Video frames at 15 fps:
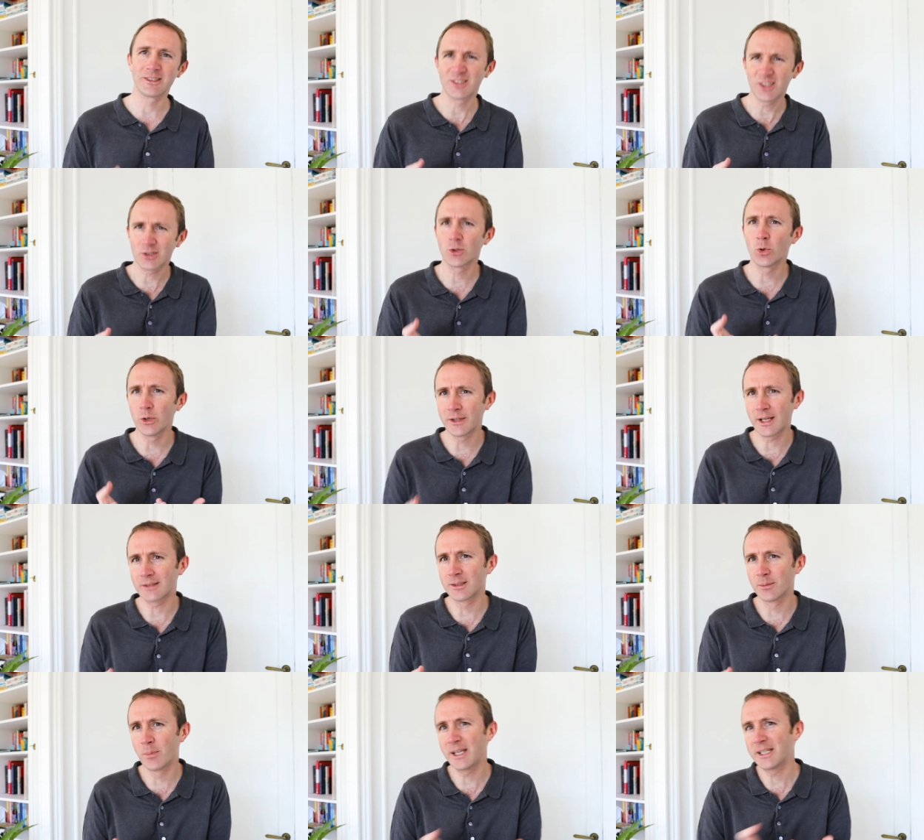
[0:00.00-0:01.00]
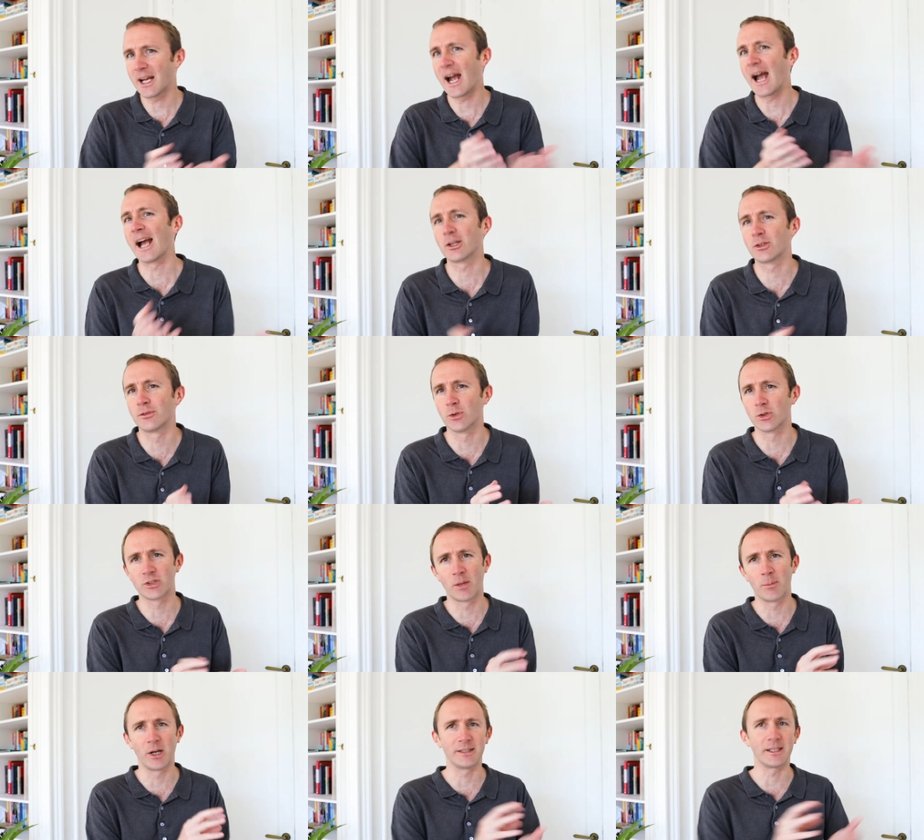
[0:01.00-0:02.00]
it's just calling that to make a hash for
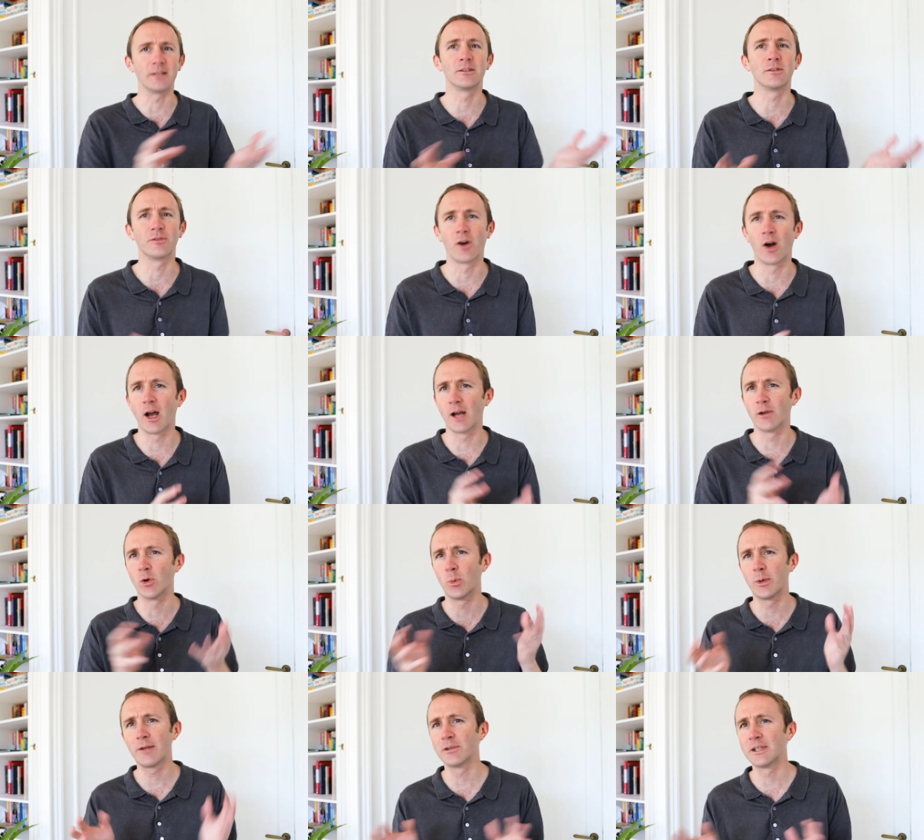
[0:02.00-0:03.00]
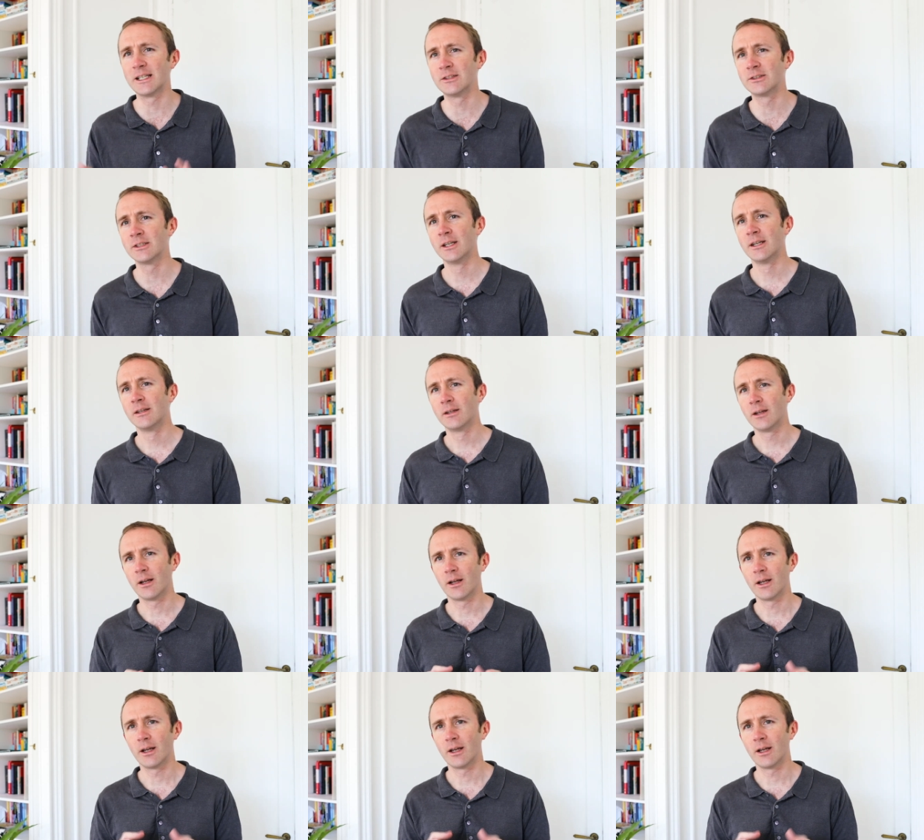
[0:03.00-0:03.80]
some identifier or whatever it is. Uh,